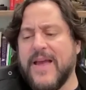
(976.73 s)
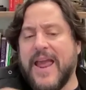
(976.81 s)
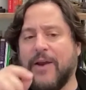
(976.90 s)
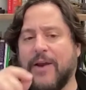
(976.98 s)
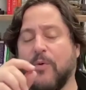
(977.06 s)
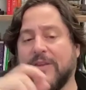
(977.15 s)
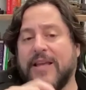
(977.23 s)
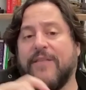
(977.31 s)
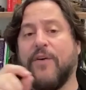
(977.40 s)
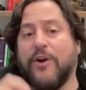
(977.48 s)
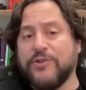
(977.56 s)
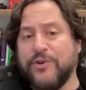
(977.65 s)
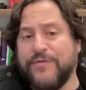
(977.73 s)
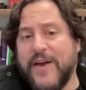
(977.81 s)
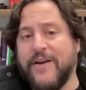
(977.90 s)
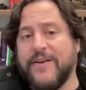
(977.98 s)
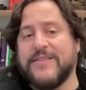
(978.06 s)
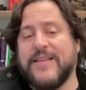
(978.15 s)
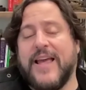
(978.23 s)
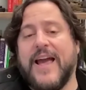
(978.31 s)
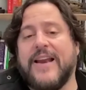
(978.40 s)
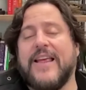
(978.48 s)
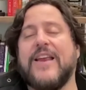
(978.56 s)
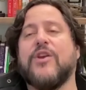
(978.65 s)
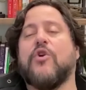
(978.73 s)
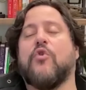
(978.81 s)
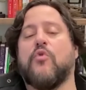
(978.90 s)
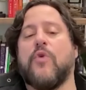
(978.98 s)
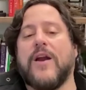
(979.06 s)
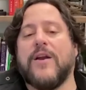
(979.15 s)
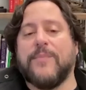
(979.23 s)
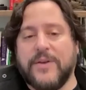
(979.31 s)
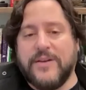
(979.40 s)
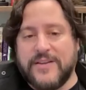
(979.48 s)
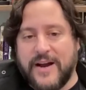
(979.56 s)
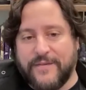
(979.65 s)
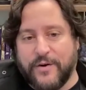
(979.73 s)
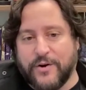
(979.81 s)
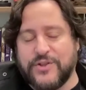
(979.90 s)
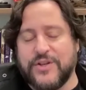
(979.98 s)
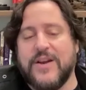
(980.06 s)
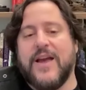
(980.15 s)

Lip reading: And what they've also found is they had incredibly diverse